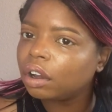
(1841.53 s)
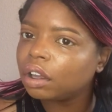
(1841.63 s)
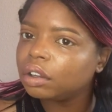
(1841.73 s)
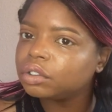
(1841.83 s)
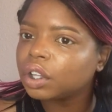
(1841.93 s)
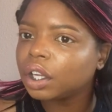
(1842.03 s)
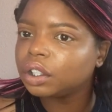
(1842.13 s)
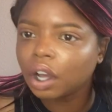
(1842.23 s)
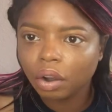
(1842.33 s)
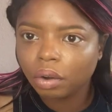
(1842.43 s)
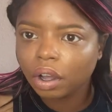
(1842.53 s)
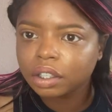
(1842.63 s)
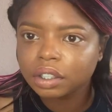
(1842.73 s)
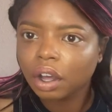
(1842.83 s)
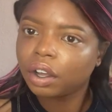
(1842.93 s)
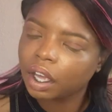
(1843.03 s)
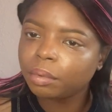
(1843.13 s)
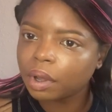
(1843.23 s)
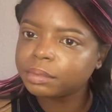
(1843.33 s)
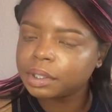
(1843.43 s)
He was like, no. I said, okay,
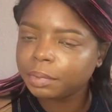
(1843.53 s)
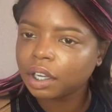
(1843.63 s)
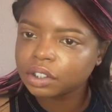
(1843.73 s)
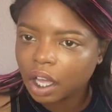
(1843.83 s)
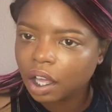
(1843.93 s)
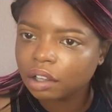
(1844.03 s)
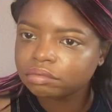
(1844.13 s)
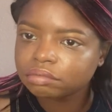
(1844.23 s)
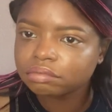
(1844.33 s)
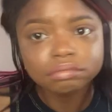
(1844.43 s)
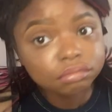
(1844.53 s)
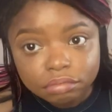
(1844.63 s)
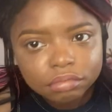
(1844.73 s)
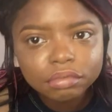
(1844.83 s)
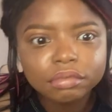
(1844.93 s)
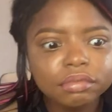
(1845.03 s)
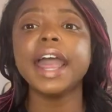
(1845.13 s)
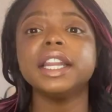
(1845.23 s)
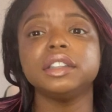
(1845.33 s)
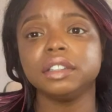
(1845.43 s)
well, I'm sleeping outside.
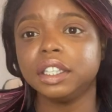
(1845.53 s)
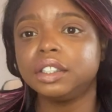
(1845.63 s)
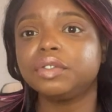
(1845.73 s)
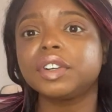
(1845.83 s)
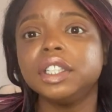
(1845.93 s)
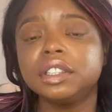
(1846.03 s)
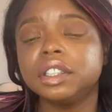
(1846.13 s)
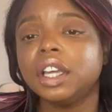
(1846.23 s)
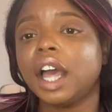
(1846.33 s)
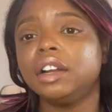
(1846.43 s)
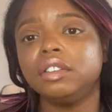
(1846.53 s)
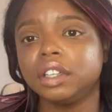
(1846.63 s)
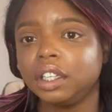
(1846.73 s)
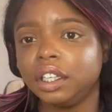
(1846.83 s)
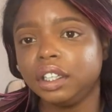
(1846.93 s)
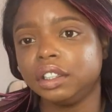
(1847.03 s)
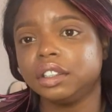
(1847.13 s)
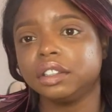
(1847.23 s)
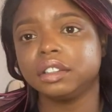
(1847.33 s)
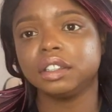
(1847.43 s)
It's freezing. I don't get
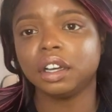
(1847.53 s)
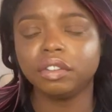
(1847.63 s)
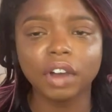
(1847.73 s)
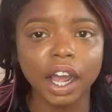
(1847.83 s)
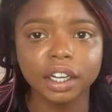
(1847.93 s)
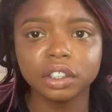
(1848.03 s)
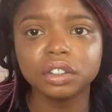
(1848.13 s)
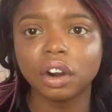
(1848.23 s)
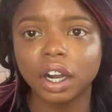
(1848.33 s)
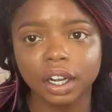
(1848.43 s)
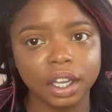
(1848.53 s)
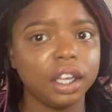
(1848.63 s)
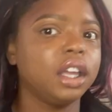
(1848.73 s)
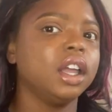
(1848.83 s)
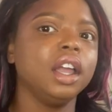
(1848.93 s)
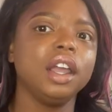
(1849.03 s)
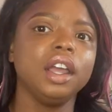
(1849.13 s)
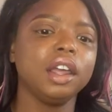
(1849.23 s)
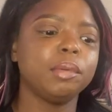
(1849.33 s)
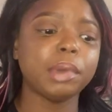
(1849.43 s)
a fire started.
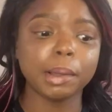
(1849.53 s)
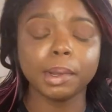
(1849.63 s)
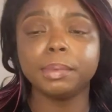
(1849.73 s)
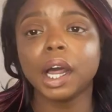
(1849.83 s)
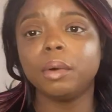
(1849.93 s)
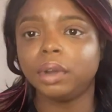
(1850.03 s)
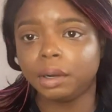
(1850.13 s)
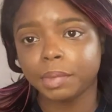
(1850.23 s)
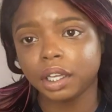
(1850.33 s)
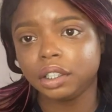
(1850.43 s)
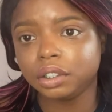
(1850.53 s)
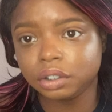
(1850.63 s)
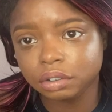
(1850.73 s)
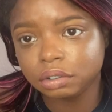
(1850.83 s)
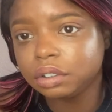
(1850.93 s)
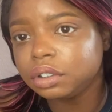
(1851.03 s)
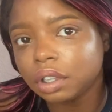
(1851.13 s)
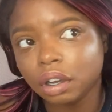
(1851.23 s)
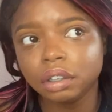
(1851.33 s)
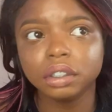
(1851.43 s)
Blah, blah, blah. What am I going to do? So
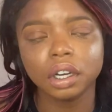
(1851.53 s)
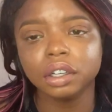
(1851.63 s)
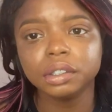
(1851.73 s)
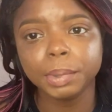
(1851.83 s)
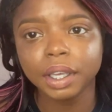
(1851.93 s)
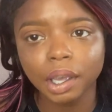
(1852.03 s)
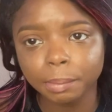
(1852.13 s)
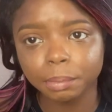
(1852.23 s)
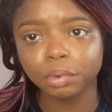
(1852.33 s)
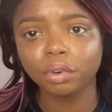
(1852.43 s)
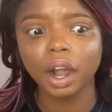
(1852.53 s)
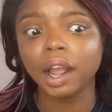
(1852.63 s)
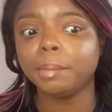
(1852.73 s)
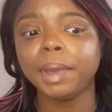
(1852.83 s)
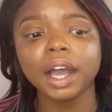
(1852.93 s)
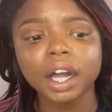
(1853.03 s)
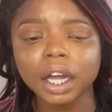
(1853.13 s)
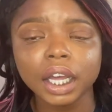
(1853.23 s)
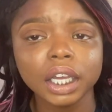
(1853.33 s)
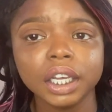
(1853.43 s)
Lenoka's been camping before. I had a pack of
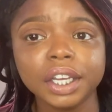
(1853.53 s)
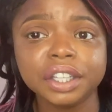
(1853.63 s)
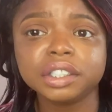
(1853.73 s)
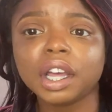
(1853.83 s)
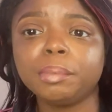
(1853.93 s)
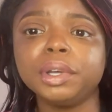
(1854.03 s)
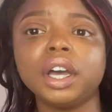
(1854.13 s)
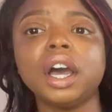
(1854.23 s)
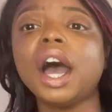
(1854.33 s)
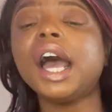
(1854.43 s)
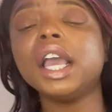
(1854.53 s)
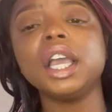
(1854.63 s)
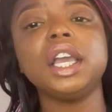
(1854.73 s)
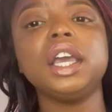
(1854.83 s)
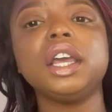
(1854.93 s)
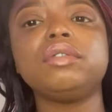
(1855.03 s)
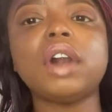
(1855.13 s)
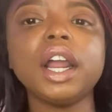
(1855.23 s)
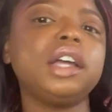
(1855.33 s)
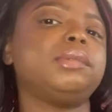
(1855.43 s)
hot hands. I put a hot hand
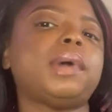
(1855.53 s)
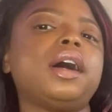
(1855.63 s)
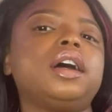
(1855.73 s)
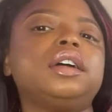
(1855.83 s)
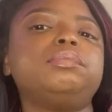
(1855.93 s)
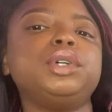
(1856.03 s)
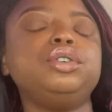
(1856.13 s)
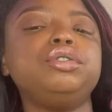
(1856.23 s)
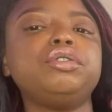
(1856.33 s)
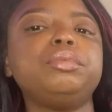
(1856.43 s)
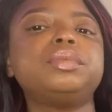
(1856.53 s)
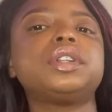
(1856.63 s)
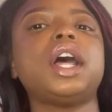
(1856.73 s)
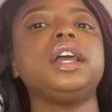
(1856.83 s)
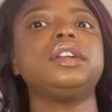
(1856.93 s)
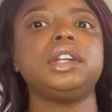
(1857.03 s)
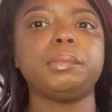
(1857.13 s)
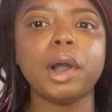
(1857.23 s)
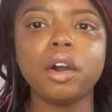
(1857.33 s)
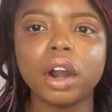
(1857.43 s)
right under my boobs, like near
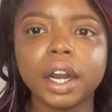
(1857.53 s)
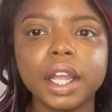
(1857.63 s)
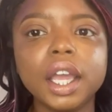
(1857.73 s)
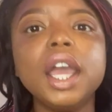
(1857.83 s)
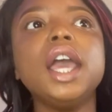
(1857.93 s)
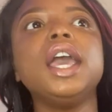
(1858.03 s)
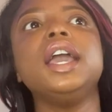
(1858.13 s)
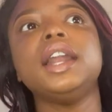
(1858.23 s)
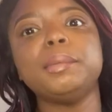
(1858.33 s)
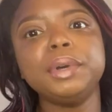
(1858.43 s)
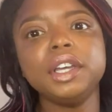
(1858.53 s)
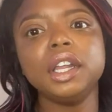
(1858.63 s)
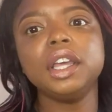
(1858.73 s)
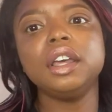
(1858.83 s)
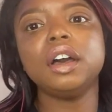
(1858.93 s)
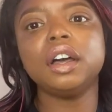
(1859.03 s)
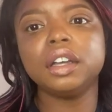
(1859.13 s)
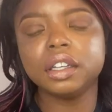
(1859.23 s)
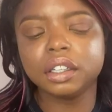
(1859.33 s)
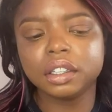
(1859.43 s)
my heart. And I put it,
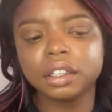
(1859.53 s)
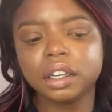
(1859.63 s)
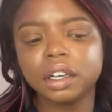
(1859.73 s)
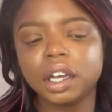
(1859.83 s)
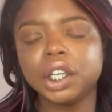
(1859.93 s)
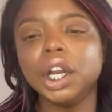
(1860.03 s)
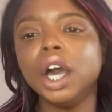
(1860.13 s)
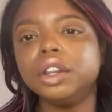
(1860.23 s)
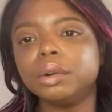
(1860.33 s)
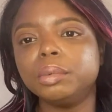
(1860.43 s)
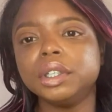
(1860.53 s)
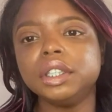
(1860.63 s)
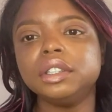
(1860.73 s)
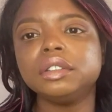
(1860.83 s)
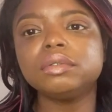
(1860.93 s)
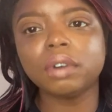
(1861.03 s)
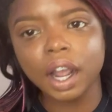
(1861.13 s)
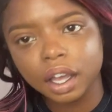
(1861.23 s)
another one right